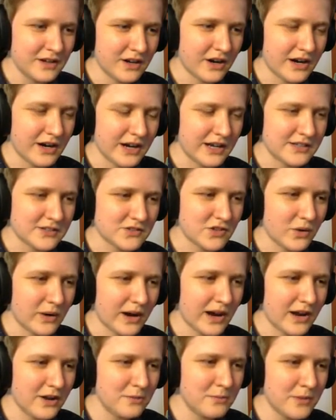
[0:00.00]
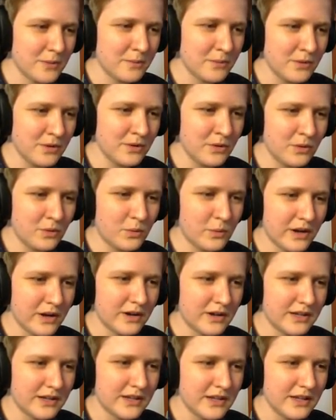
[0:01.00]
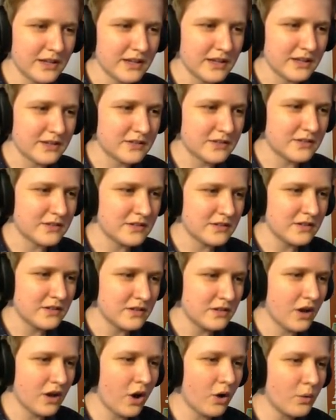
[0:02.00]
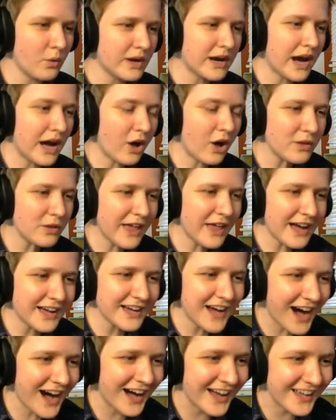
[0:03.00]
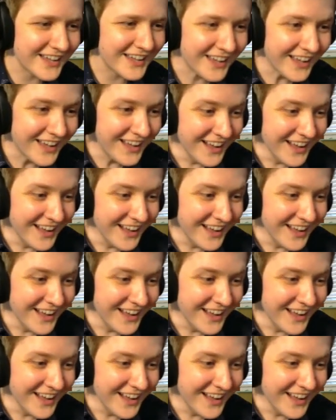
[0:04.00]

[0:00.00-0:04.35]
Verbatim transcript: All right, so I remember where he is. Oh, go oh, that guy.